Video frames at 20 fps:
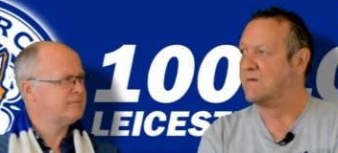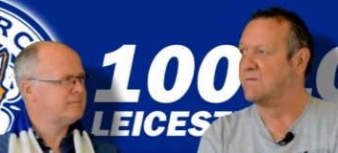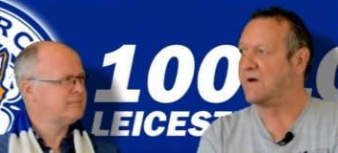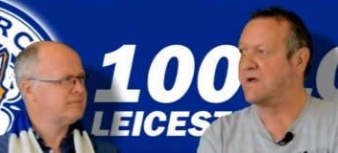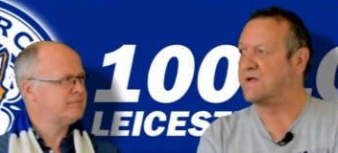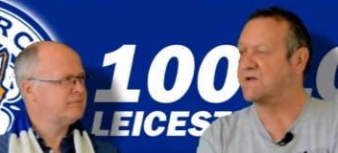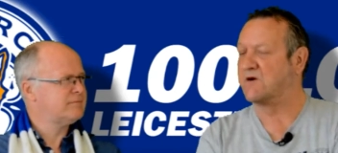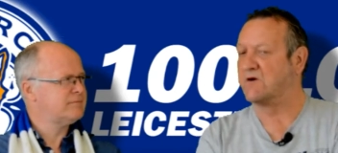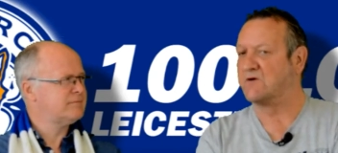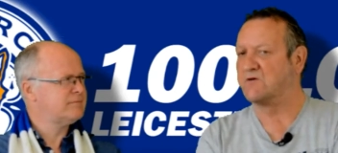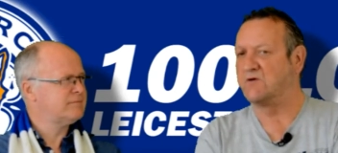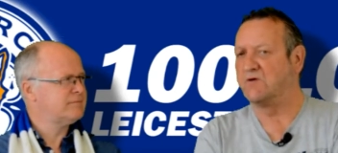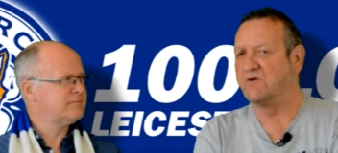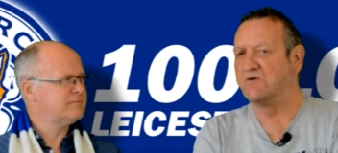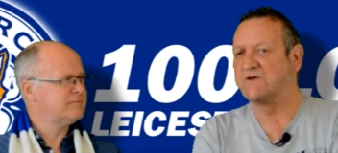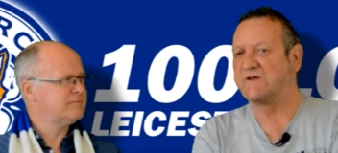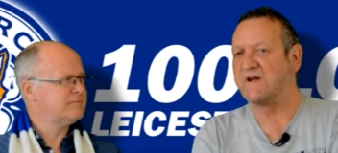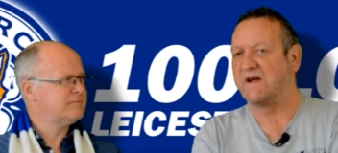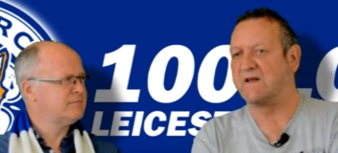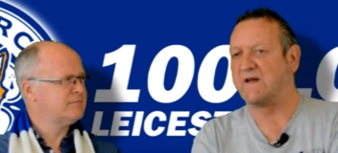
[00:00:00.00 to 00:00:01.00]
Speaker 1: but he's got
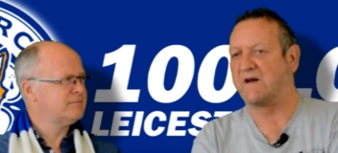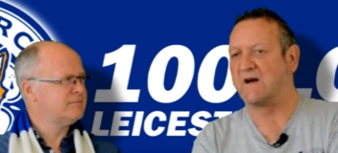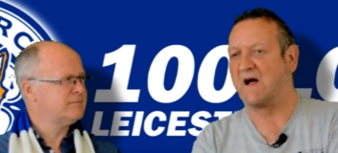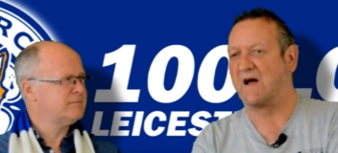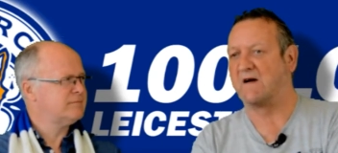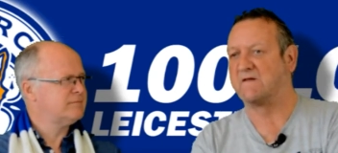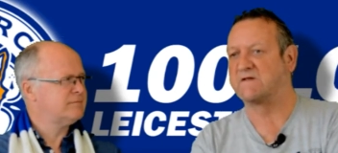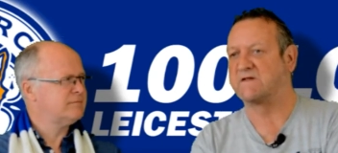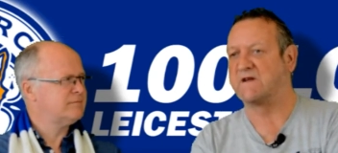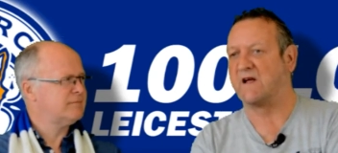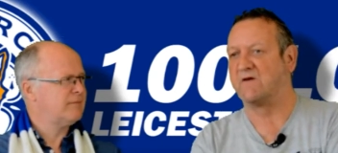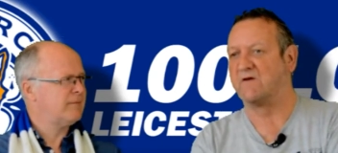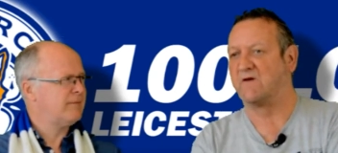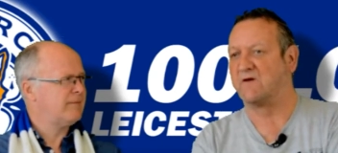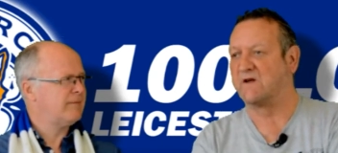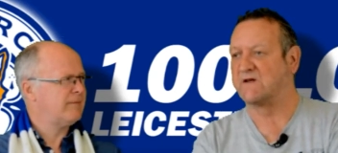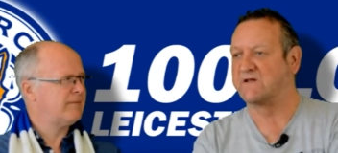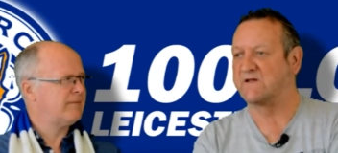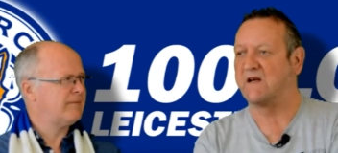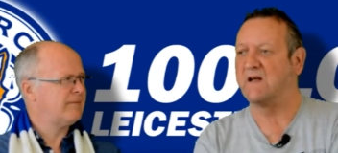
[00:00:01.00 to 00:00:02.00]
two centre halves sitting
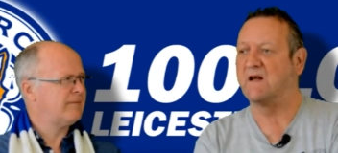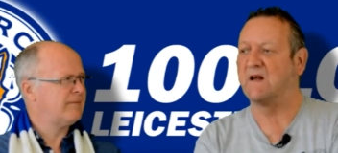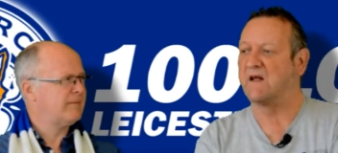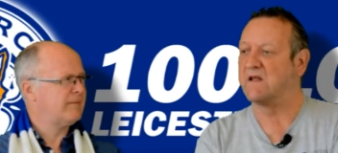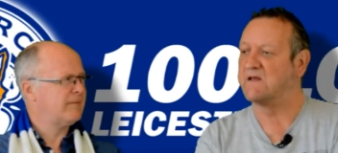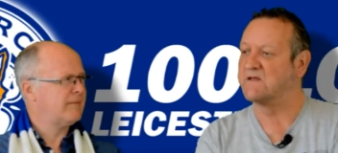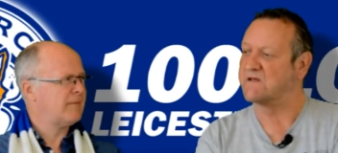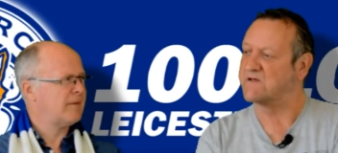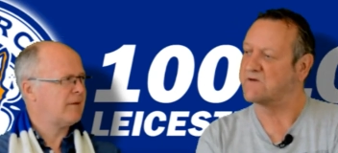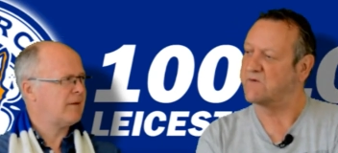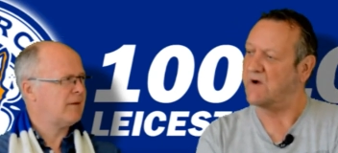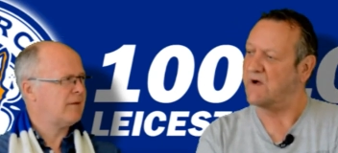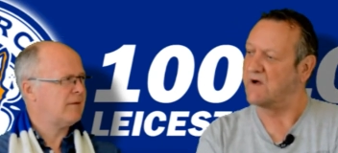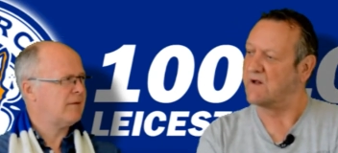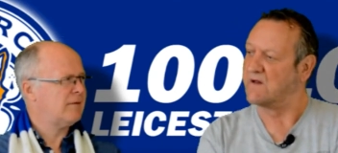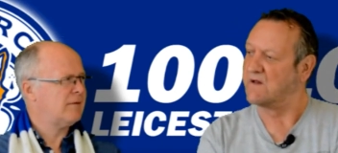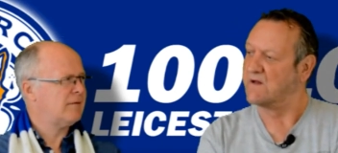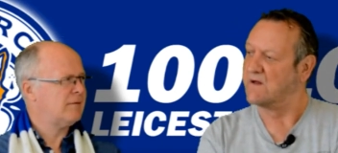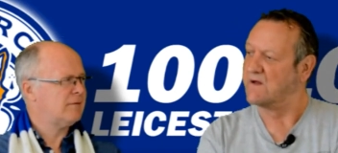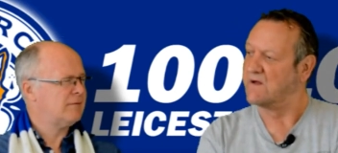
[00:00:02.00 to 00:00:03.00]
on the sidelines as
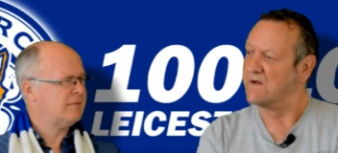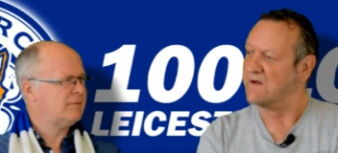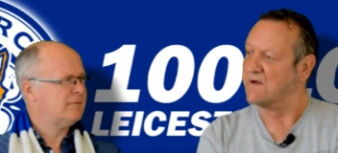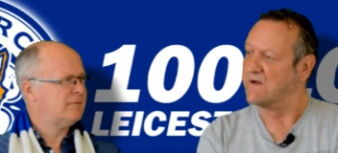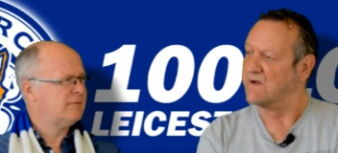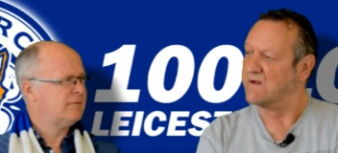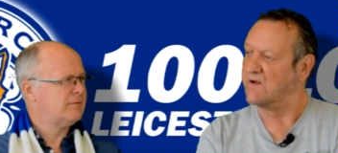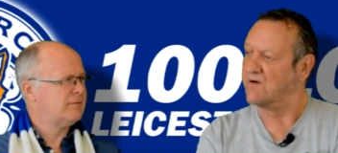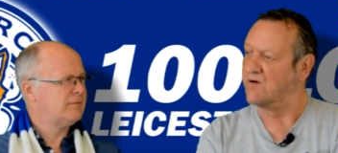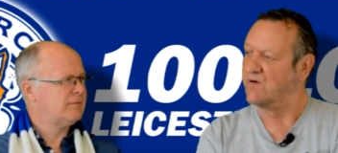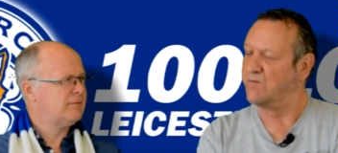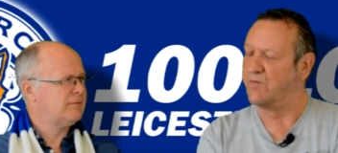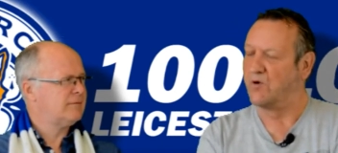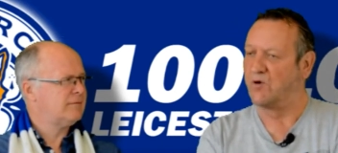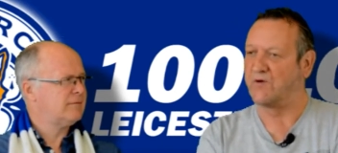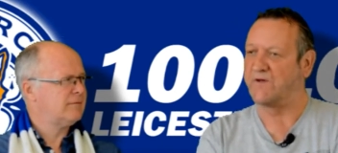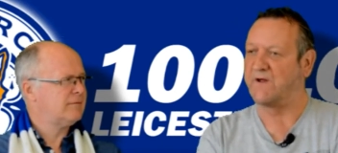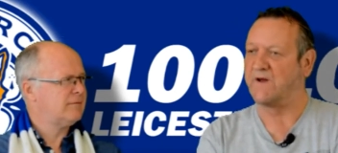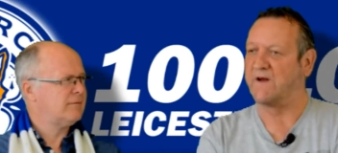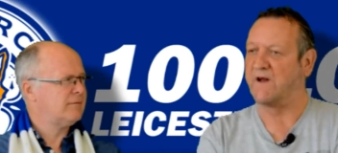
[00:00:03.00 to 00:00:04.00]
well. You know,
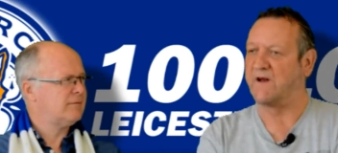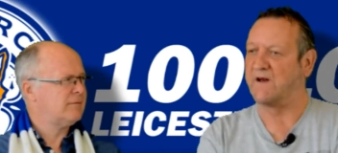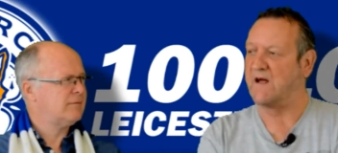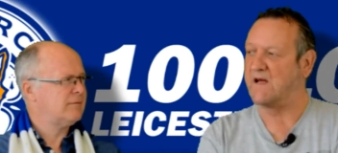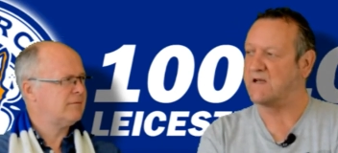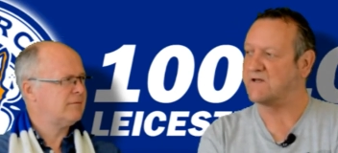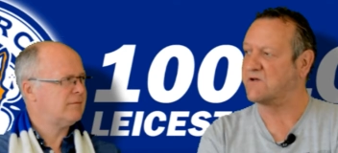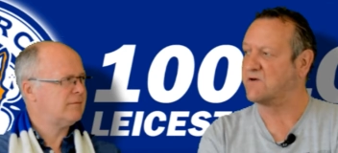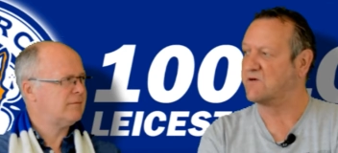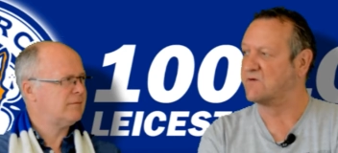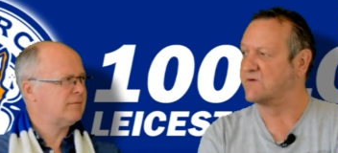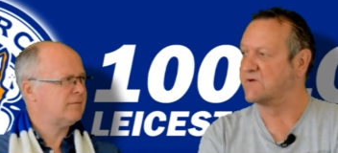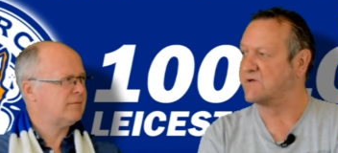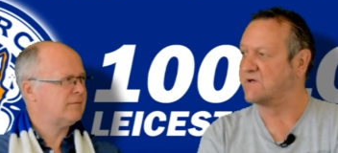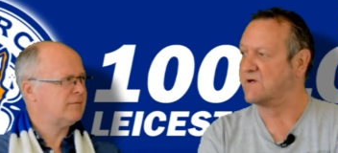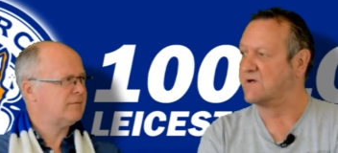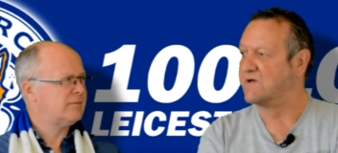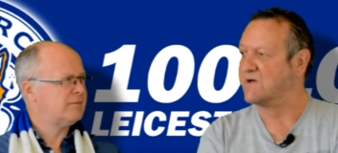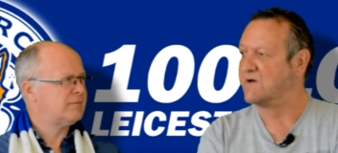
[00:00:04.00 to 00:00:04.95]
both internationals.